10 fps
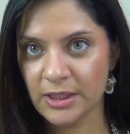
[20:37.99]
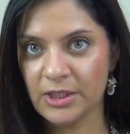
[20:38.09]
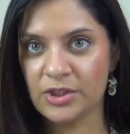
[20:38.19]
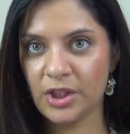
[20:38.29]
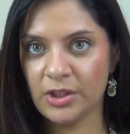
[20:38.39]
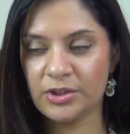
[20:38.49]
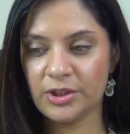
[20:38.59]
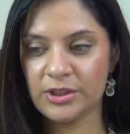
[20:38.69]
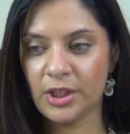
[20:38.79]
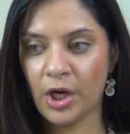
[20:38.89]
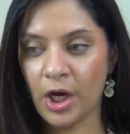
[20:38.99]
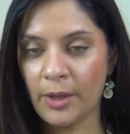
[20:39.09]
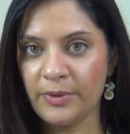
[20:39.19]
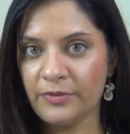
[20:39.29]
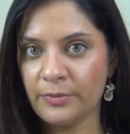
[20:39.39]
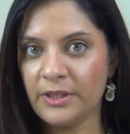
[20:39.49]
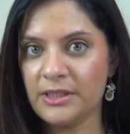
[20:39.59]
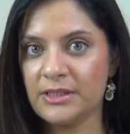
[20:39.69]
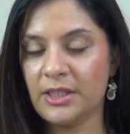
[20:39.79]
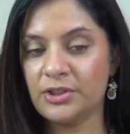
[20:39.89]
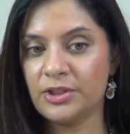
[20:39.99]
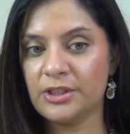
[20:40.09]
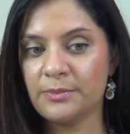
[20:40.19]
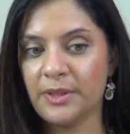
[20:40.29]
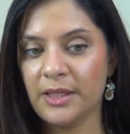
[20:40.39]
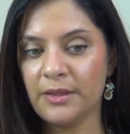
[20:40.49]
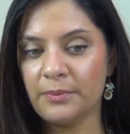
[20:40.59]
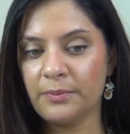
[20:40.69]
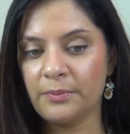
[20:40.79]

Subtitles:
It's not just a hobby for me. It's not just my